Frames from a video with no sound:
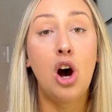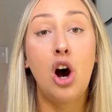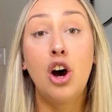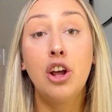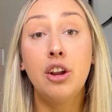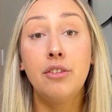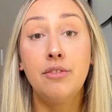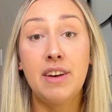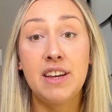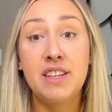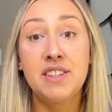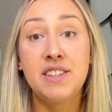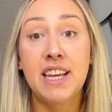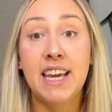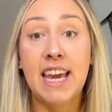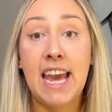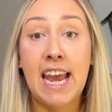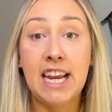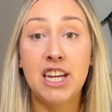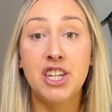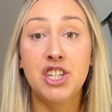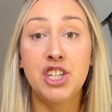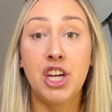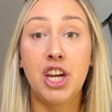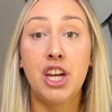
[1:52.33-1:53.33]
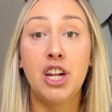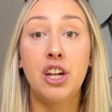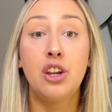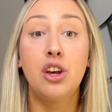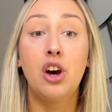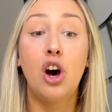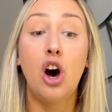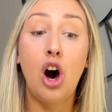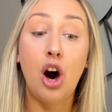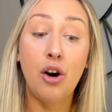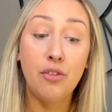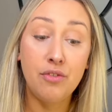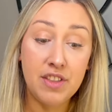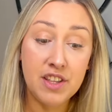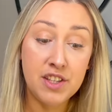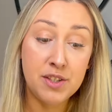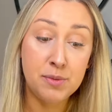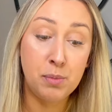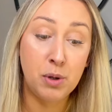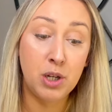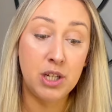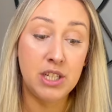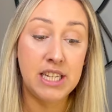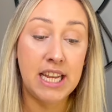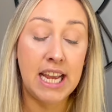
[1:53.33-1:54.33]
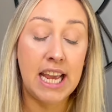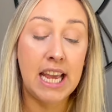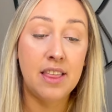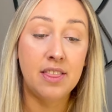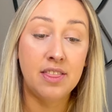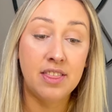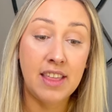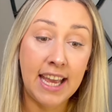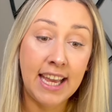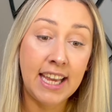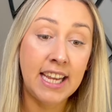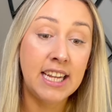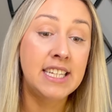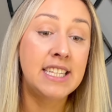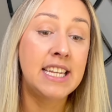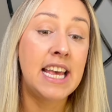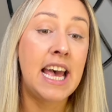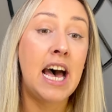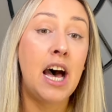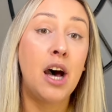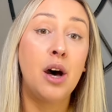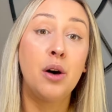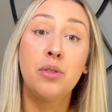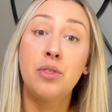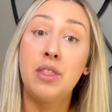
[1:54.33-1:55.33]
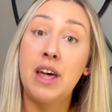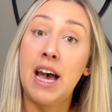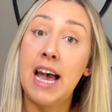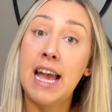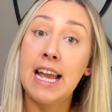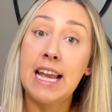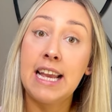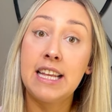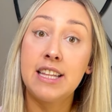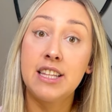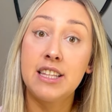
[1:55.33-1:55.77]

On investigation of this body, they could tell that